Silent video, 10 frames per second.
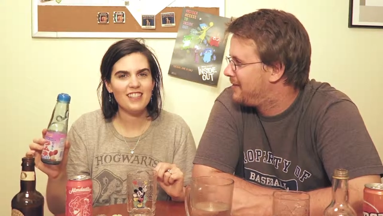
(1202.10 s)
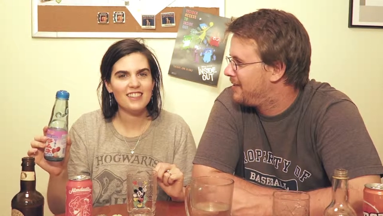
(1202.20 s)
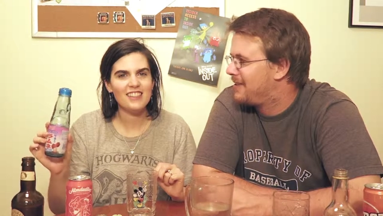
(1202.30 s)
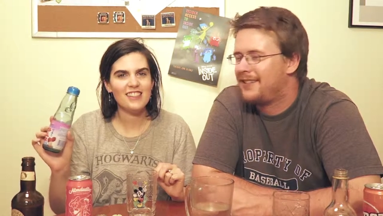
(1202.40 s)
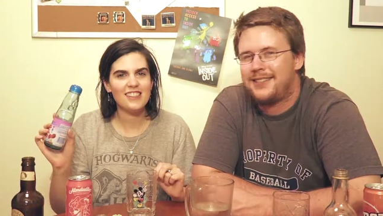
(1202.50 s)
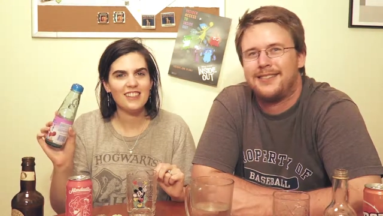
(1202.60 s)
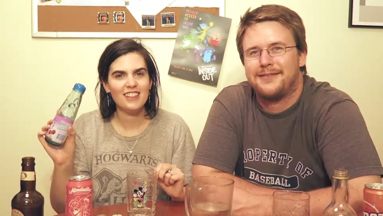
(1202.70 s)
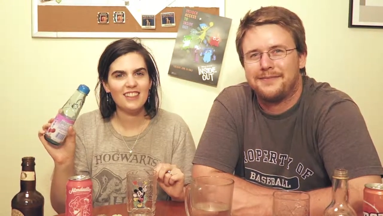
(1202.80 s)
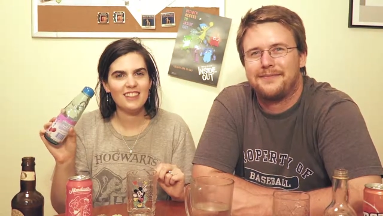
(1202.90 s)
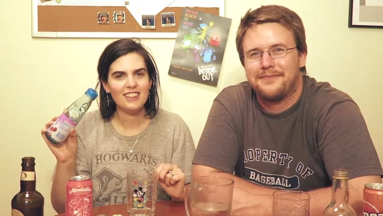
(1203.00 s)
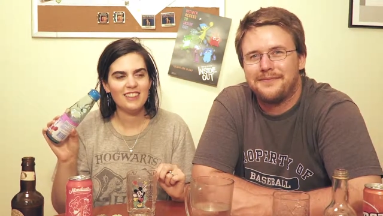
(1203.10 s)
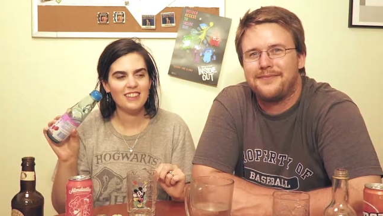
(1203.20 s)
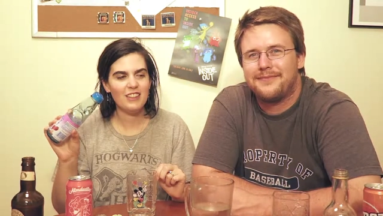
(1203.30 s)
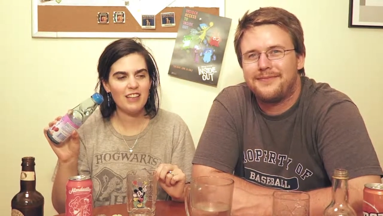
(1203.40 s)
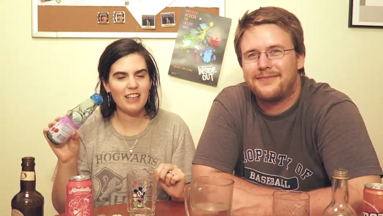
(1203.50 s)
Speaker 1: of these.
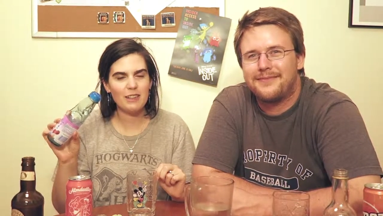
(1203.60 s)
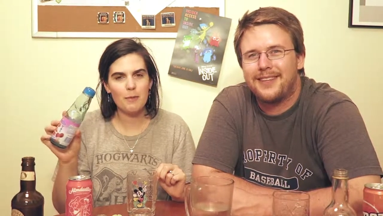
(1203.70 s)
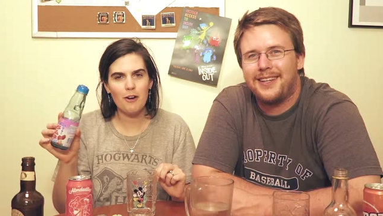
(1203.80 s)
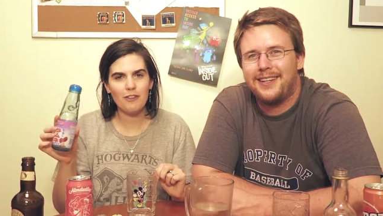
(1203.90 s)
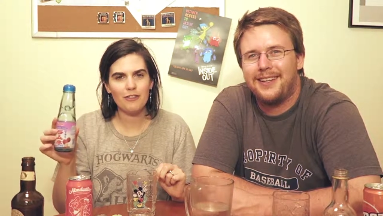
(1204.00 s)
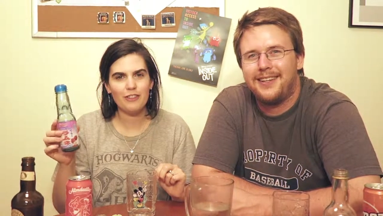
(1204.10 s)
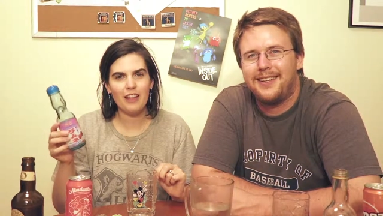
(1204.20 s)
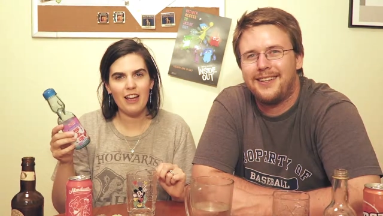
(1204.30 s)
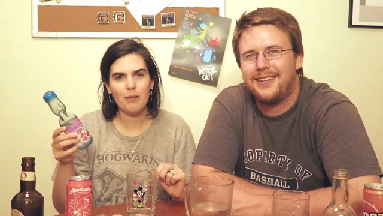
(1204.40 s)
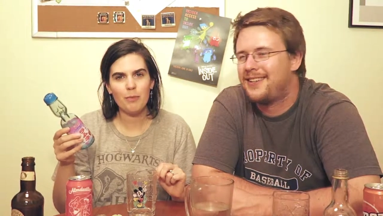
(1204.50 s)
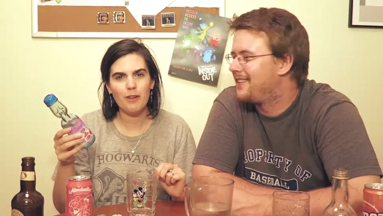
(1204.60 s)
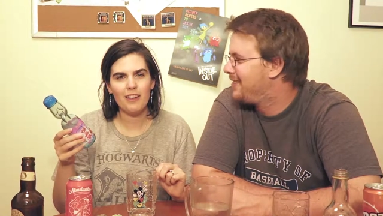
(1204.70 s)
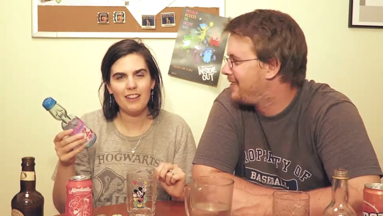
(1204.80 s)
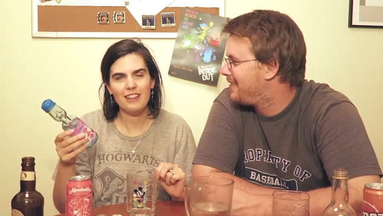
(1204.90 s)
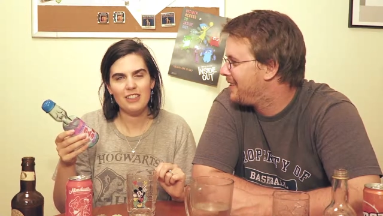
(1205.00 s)
You can get them all for like
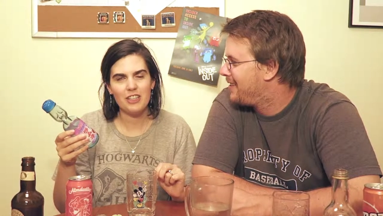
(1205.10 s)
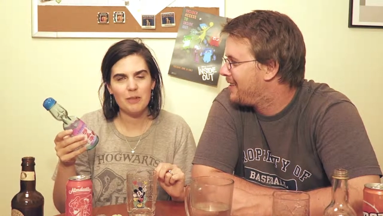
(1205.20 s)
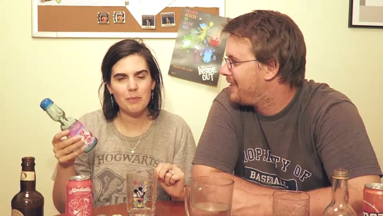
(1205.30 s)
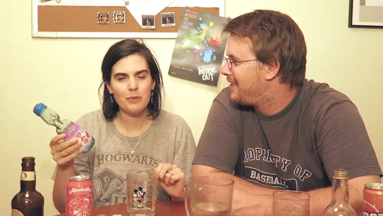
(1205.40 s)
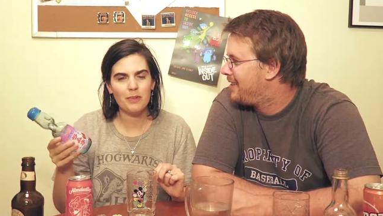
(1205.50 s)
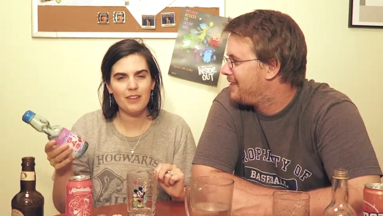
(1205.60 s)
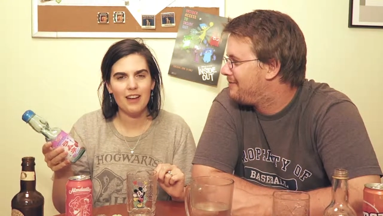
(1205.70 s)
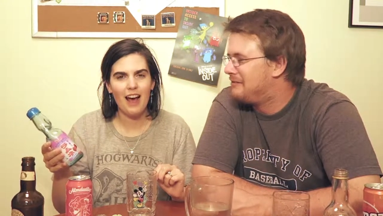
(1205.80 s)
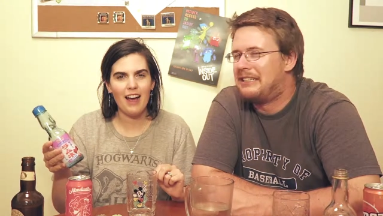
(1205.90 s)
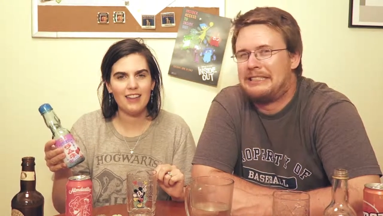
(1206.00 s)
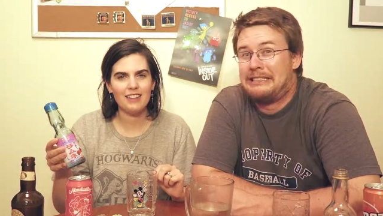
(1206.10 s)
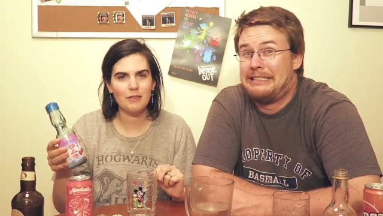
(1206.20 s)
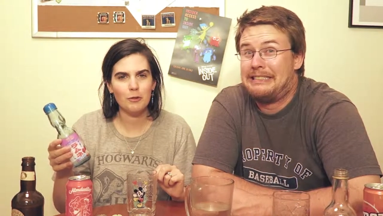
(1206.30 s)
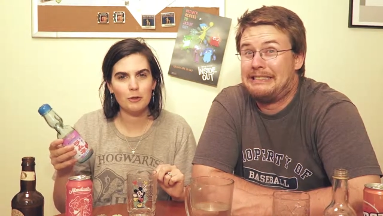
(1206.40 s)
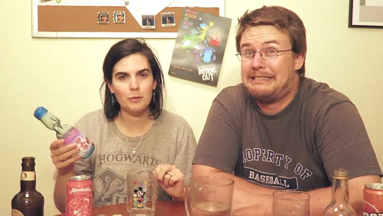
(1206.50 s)
pretty cheap
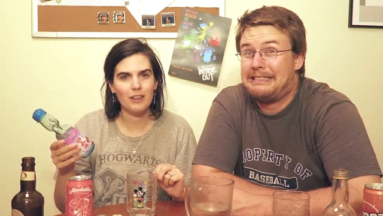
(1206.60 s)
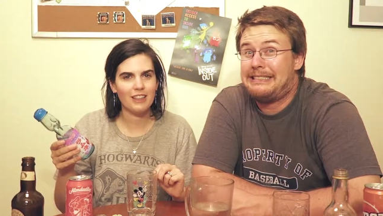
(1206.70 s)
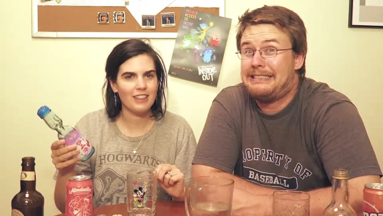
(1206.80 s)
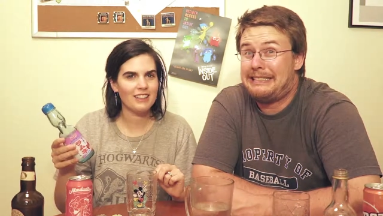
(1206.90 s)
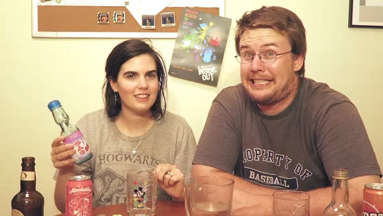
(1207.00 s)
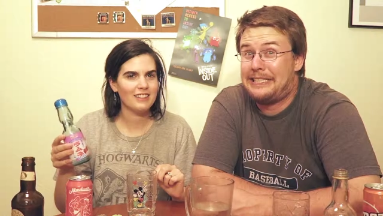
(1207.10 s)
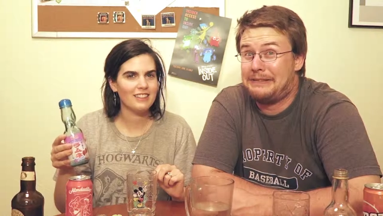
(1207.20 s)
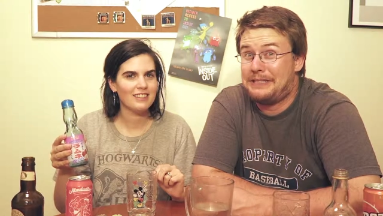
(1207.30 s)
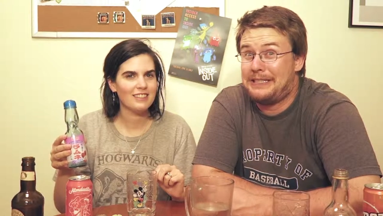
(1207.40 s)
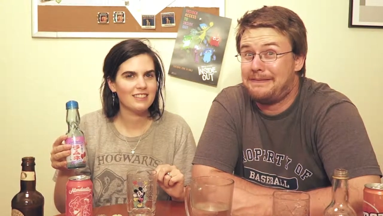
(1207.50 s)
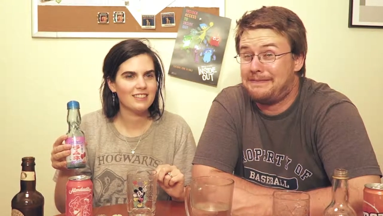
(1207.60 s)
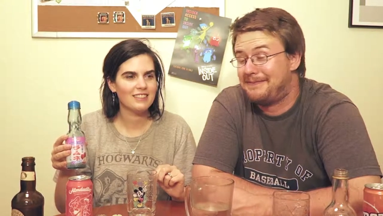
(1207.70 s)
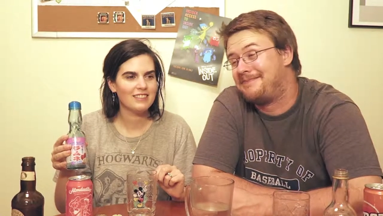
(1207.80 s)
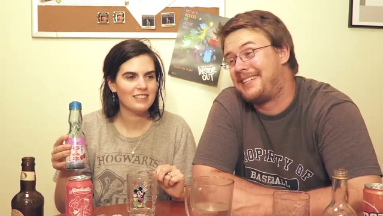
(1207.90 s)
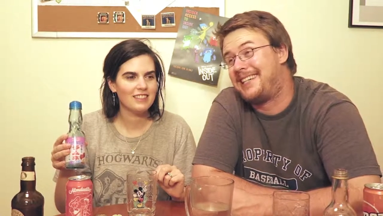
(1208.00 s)
Speaker 2: at World Market. Not so cheap,
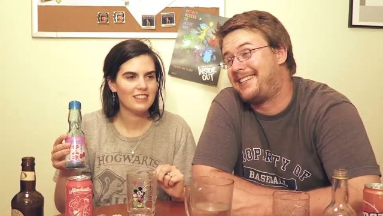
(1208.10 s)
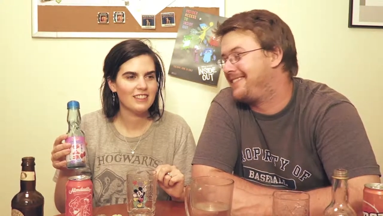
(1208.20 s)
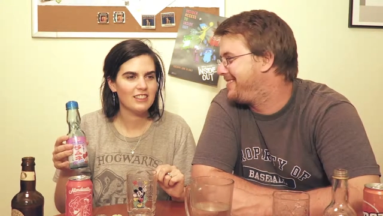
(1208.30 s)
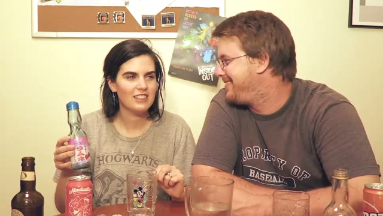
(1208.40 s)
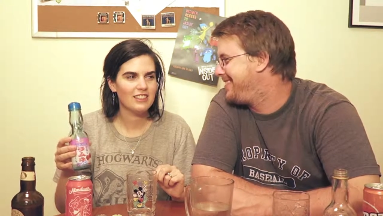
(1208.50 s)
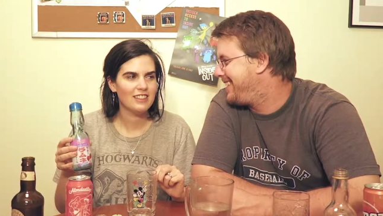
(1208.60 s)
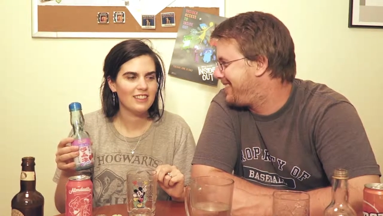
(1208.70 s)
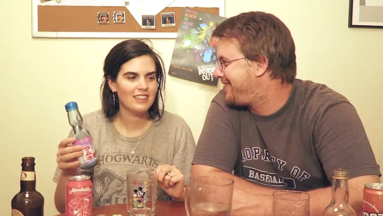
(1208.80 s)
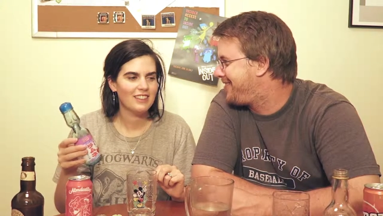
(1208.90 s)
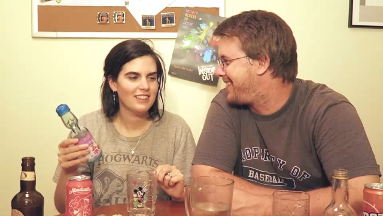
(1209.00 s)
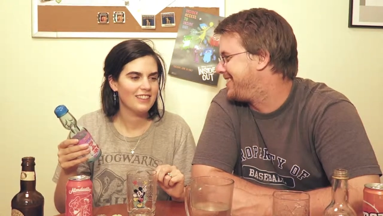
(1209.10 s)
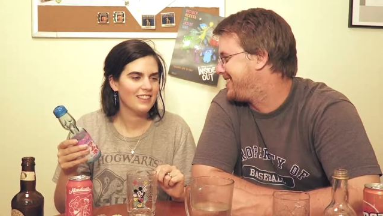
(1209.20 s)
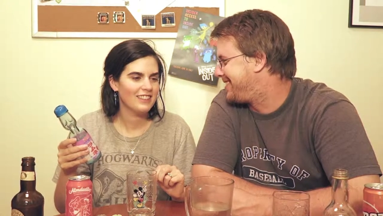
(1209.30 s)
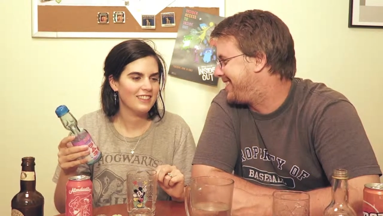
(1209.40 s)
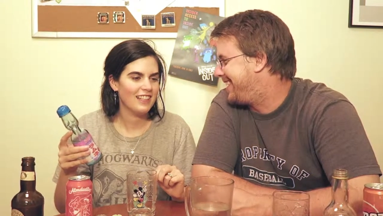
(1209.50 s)
but it's
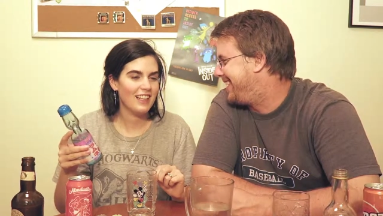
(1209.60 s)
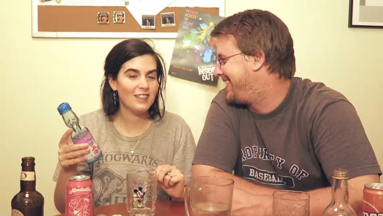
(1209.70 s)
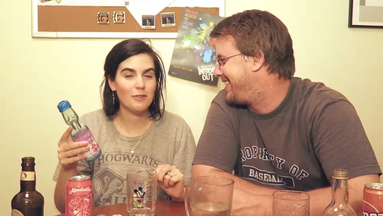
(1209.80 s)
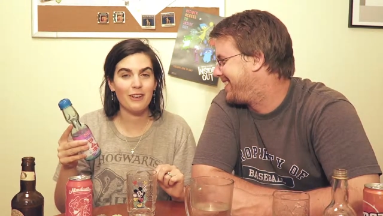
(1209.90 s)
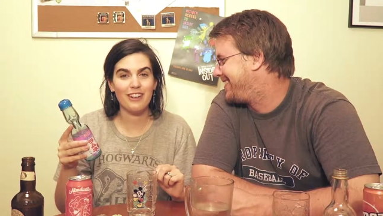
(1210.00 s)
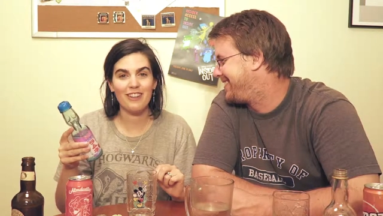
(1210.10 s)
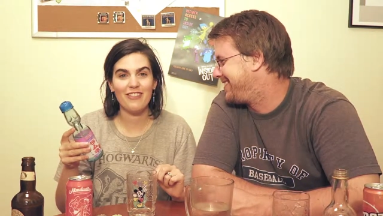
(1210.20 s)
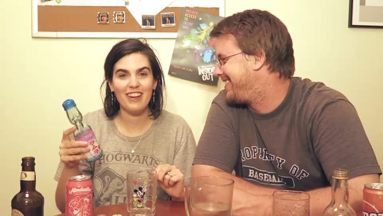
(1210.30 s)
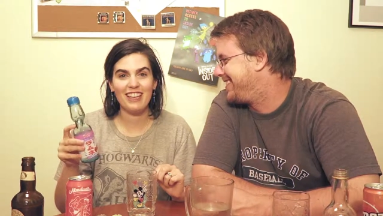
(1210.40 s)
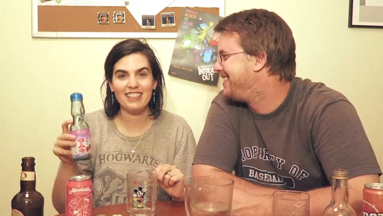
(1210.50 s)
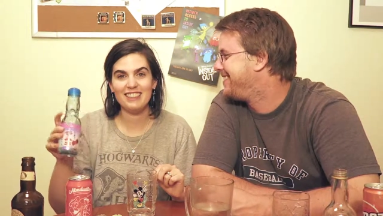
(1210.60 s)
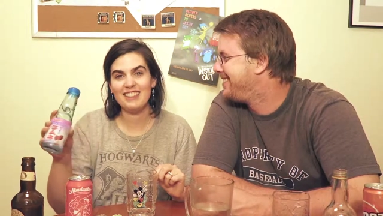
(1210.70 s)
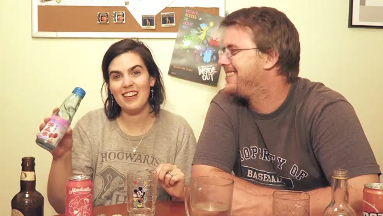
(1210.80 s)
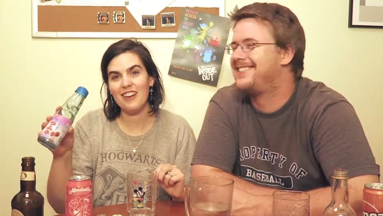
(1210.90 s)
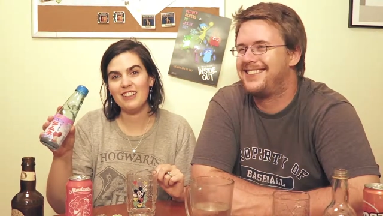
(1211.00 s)
fun to try.
Speaker 1: It's really fun.
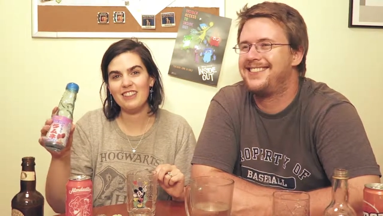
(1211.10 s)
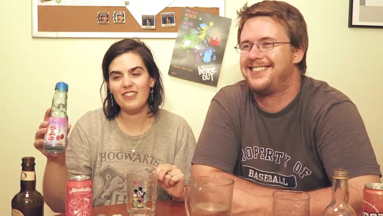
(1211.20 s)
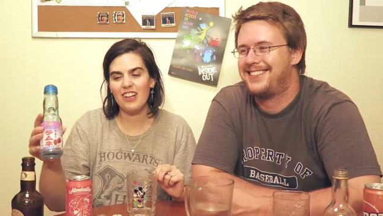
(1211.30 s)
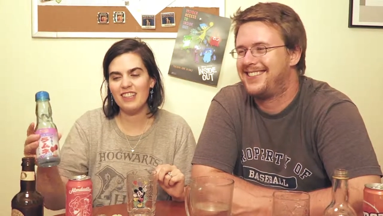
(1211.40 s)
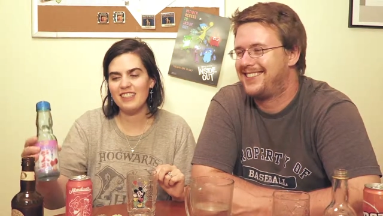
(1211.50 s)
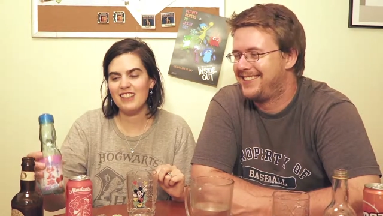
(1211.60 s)
So it's fun to